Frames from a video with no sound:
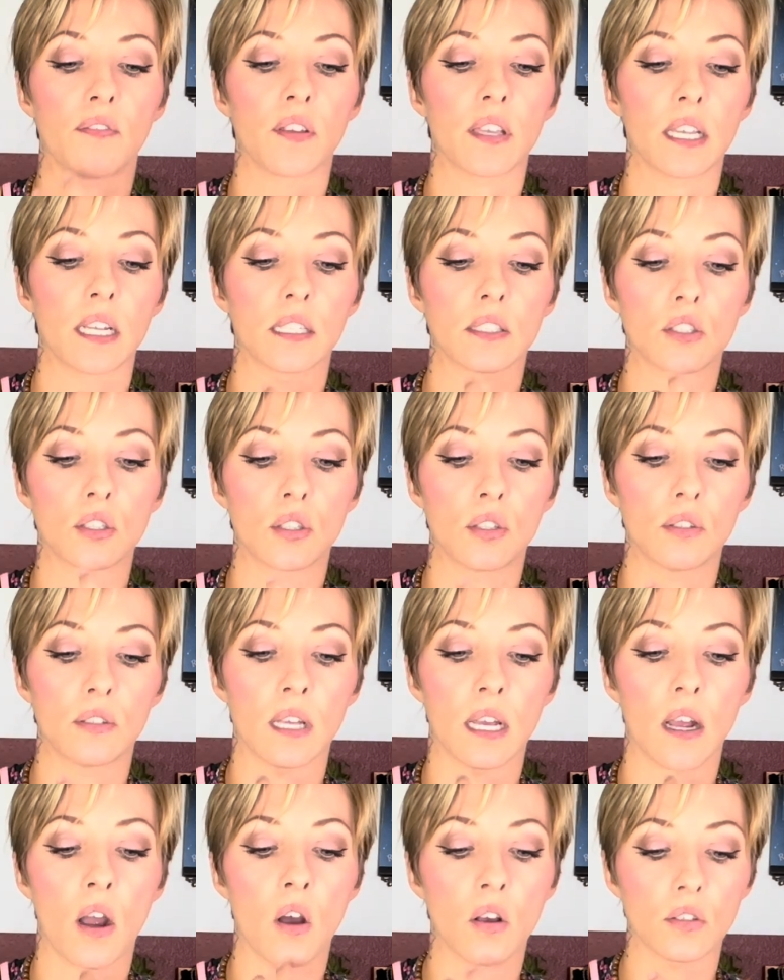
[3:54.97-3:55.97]
like
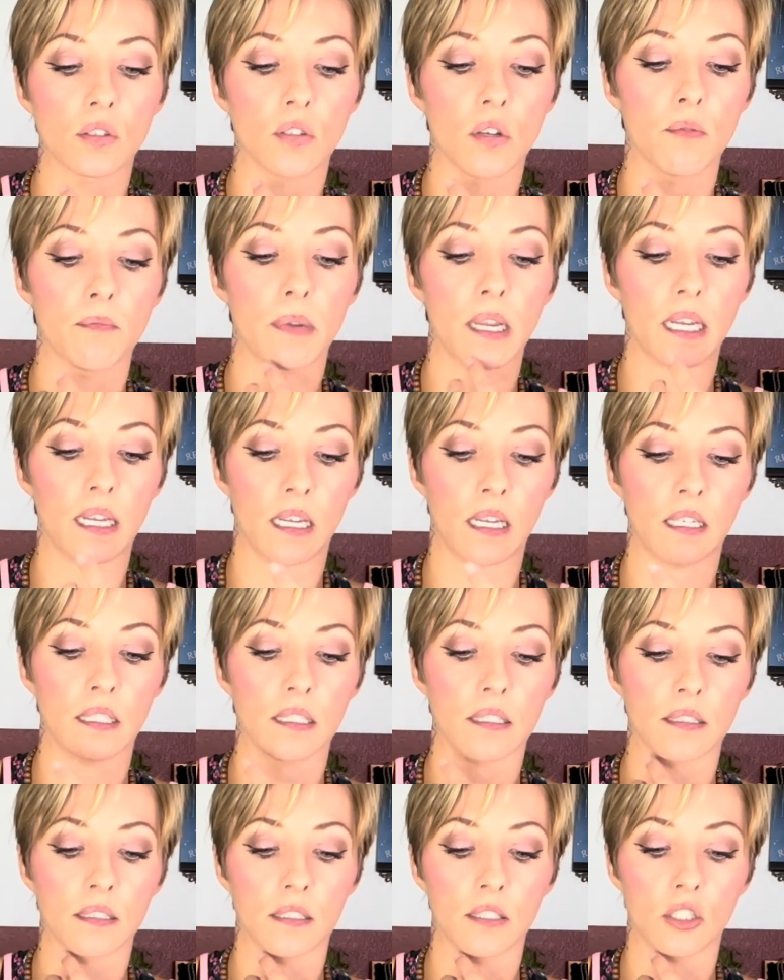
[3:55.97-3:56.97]
that also making
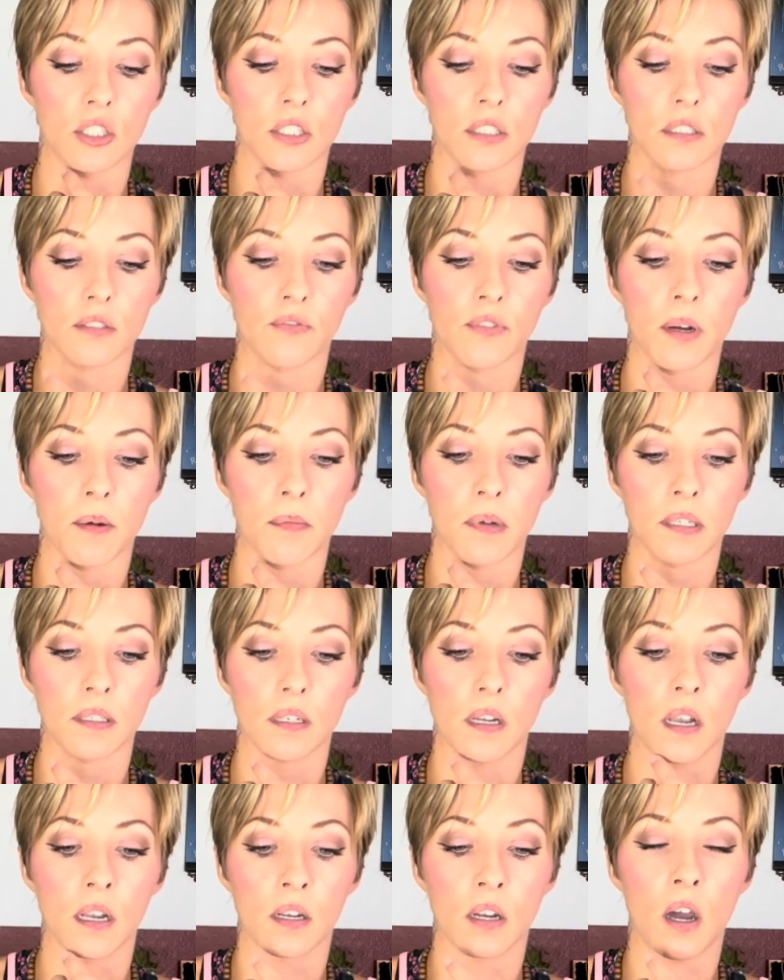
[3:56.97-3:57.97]
decisions from
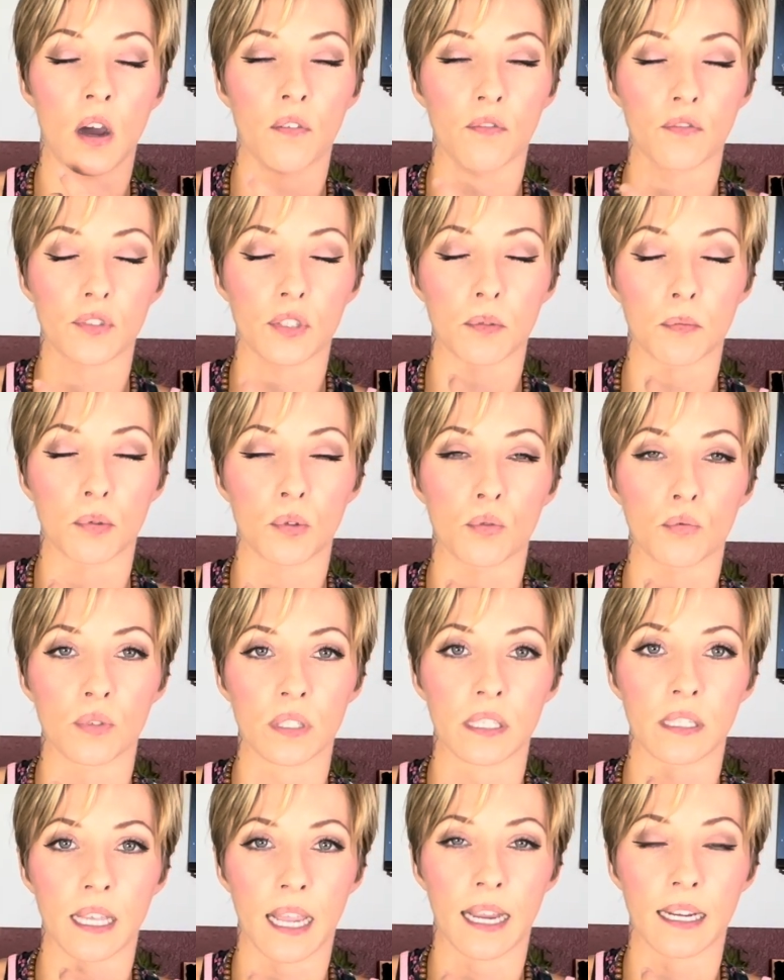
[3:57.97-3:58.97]
a comfortable,
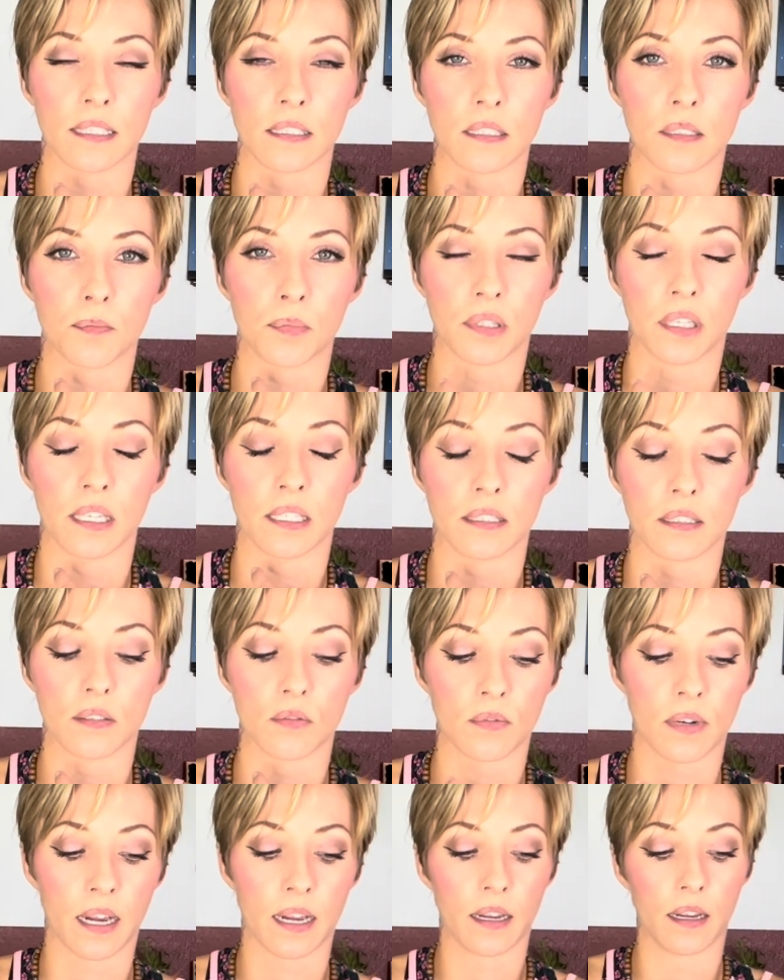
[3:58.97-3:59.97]
relaxed place,
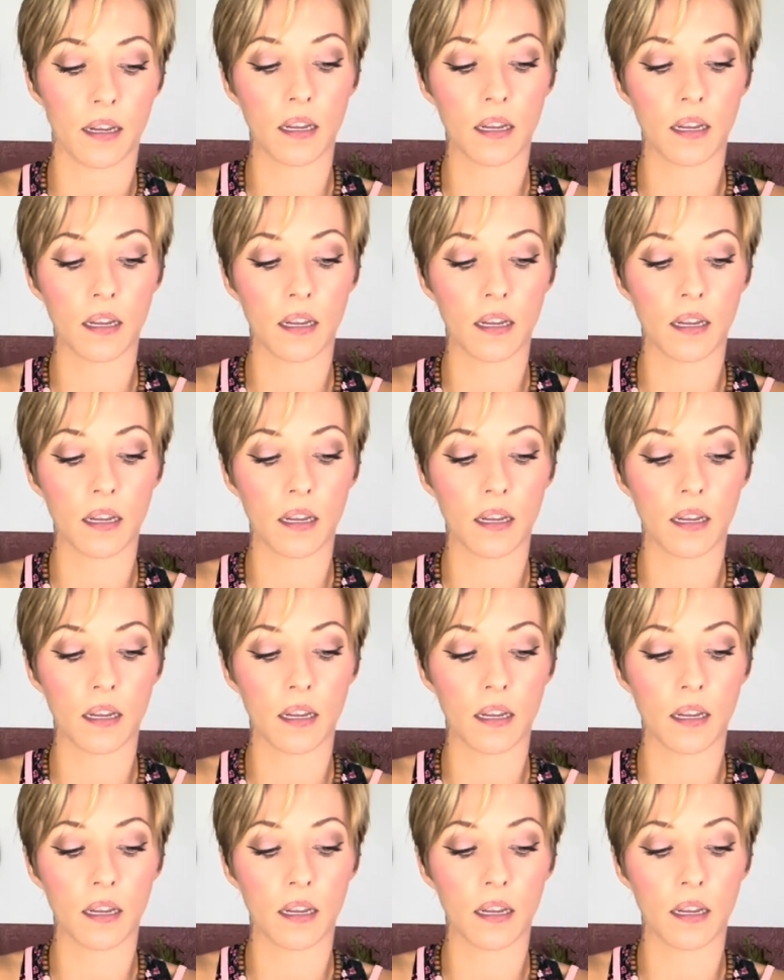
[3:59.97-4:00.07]
right?